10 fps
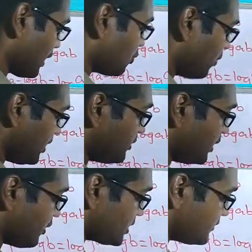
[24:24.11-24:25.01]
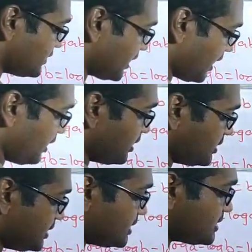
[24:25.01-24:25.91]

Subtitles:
Find radioactive decay, this is a